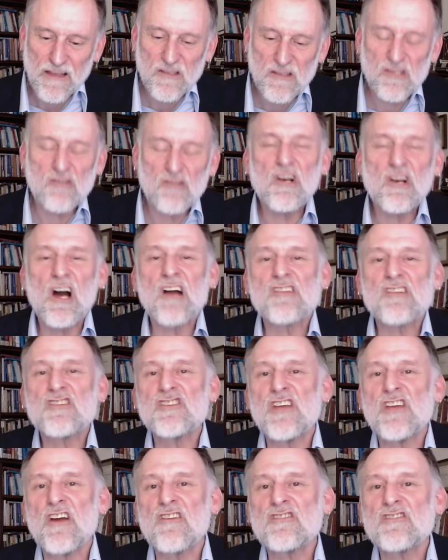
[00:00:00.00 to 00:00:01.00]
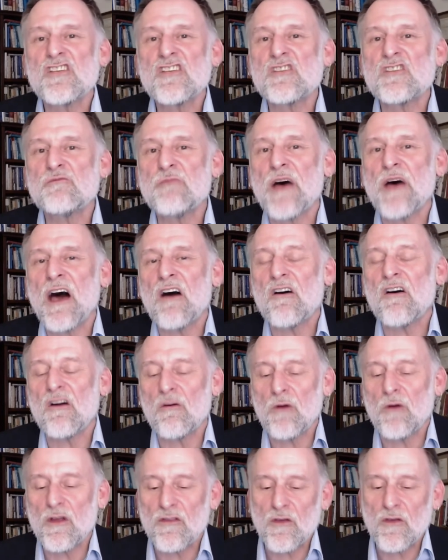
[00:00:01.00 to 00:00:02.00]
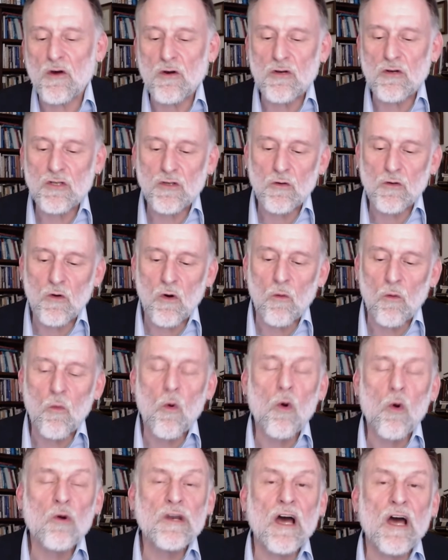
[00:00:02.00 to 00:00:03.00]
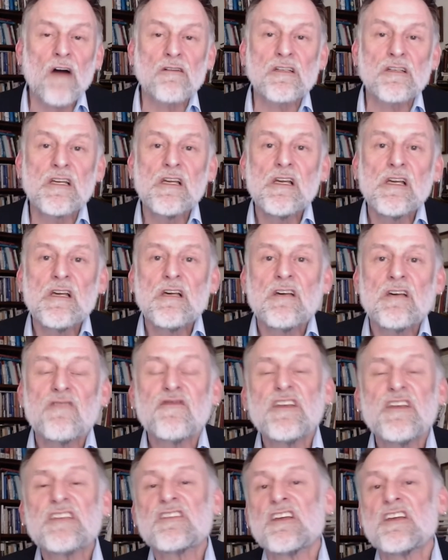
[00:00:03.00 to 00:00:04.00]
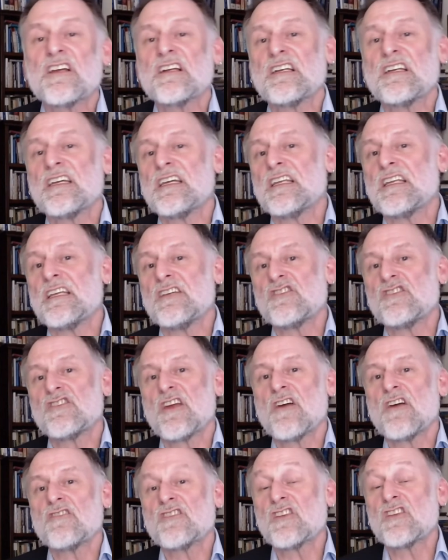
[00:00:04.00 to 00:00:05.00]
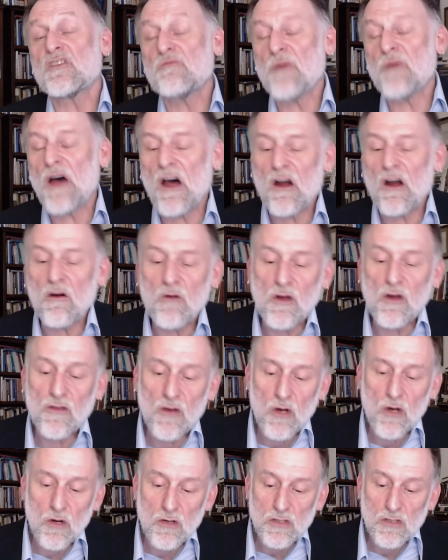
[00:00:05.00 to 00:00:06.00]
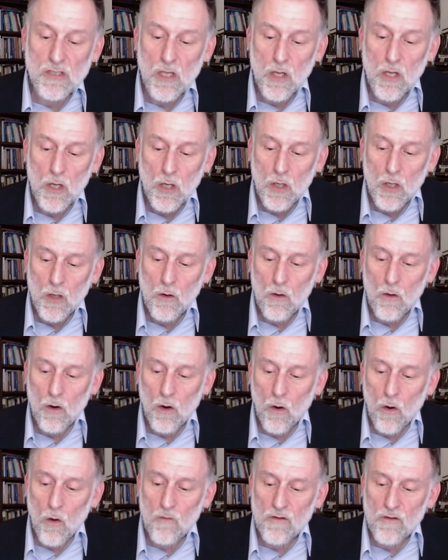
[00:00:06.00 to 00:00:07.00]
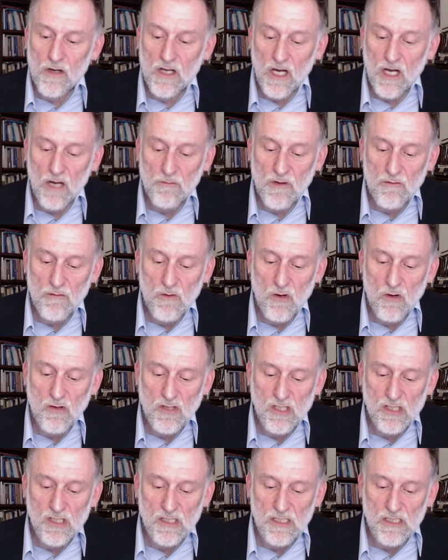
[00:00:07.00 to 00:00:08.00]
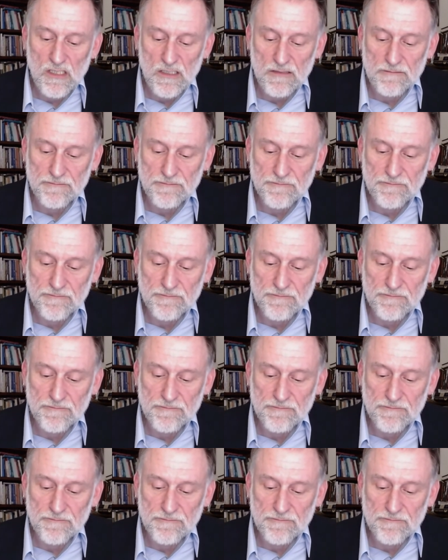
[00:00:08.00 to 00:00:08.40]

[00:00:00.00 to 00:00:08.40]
And so God shares his power with those who are worn out physically, and he shares his power with those who are overcome emotionally.